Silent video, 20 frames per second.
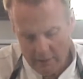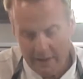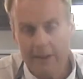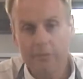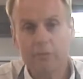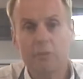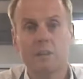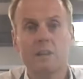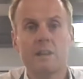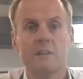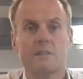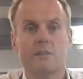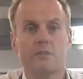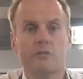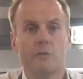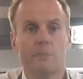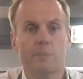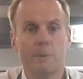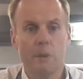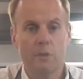evenly
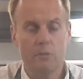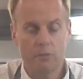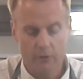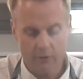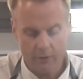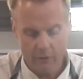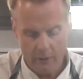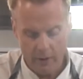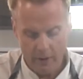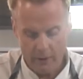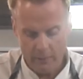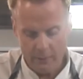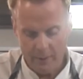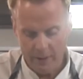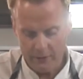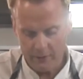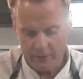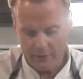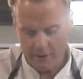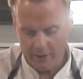distributed throughout the
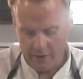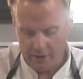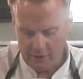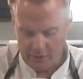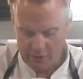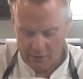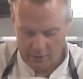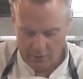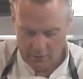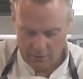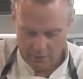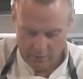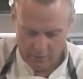pasta dish.